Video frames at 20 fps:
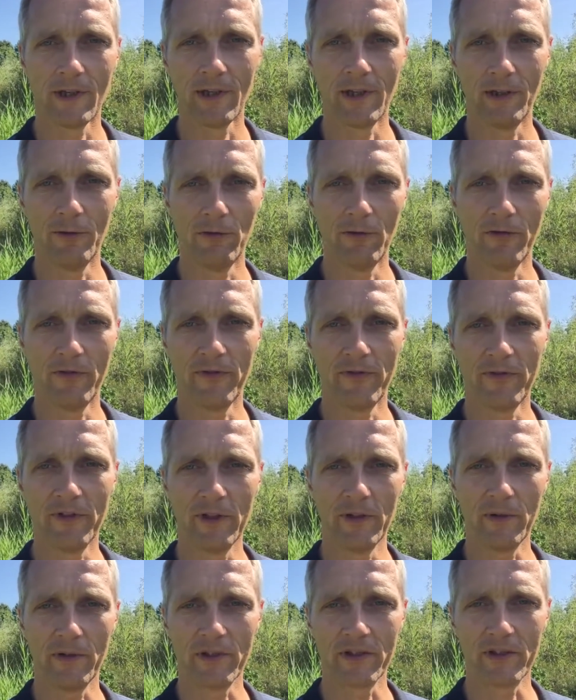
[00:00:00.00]
You will
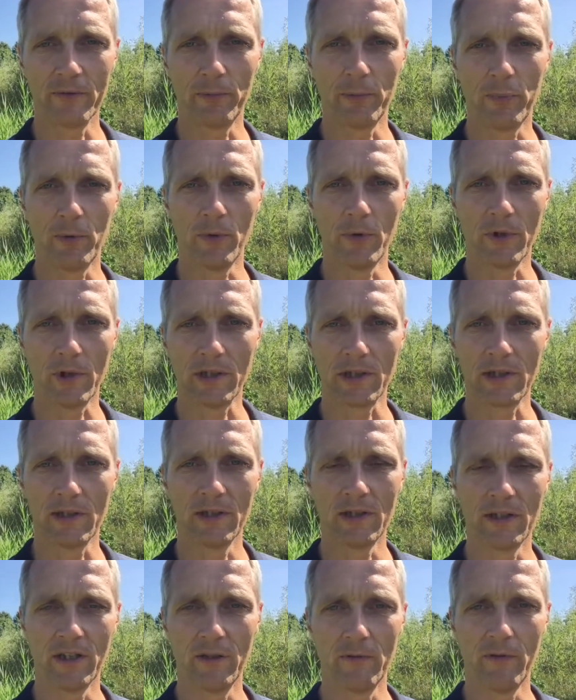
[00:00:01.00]
feel the support.
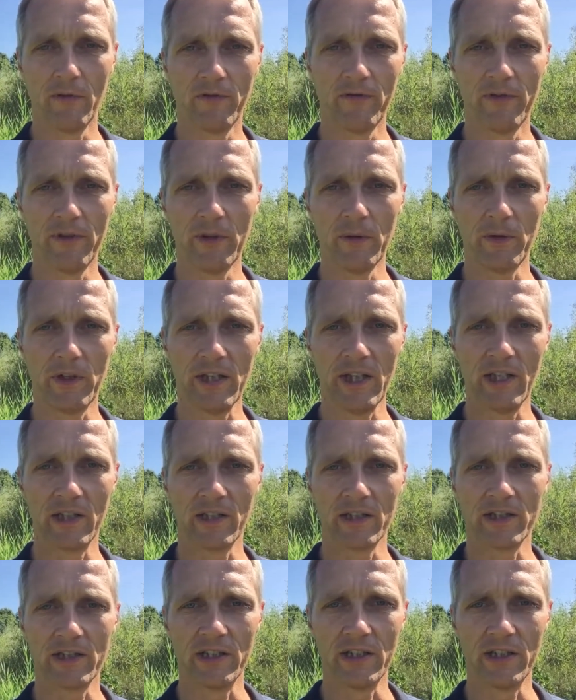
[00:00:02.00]
You will feel the energy.